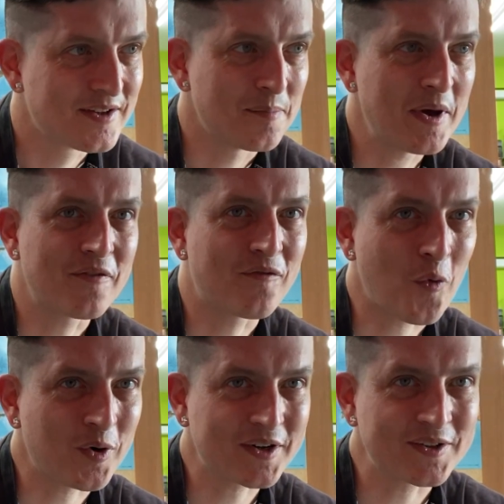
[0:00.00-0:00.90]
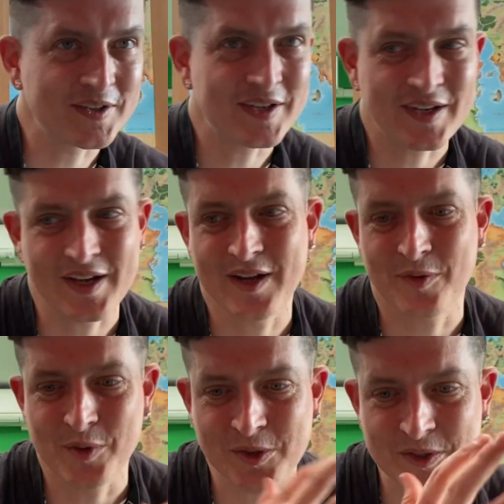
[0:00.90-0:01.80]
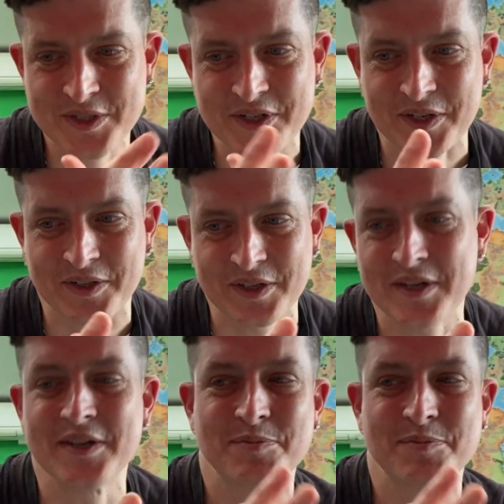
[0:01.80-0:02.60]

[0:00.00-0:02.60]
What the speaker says: metaphorically and realistically